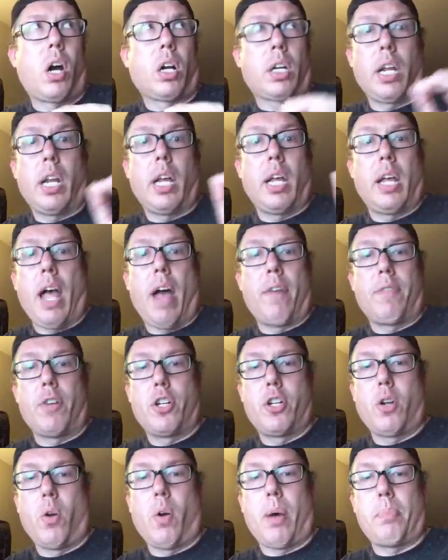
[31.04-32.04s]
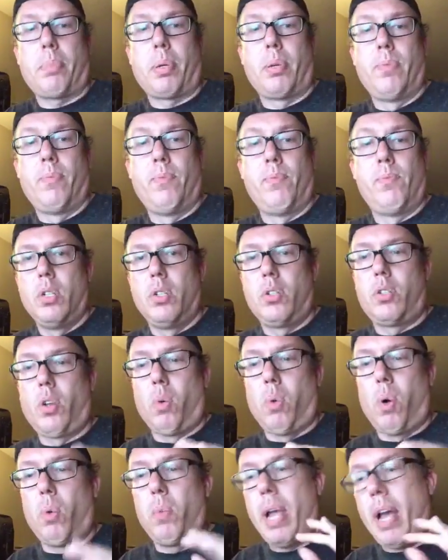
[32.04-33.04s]
are going to ever show up.
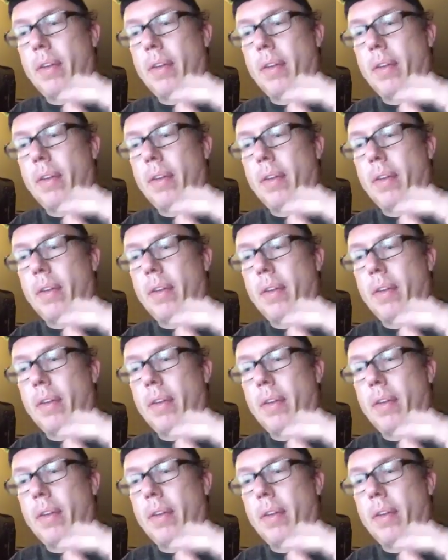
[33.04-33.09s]
So what